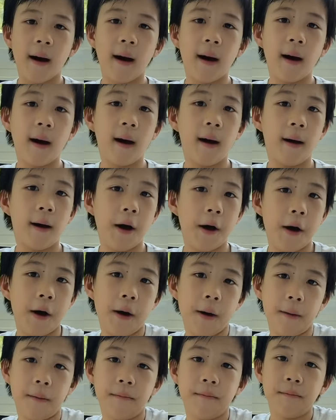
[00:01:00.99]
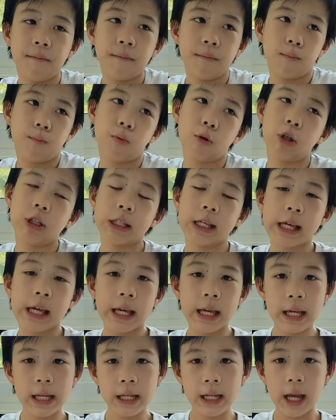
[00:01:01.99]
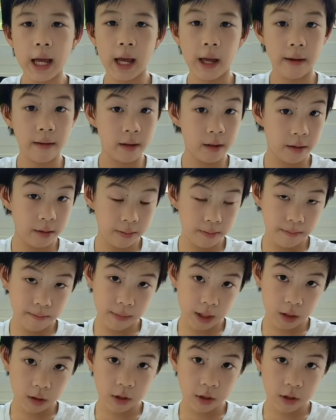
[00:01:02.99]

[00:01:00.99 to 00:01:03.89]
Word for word: uh, bullying and middle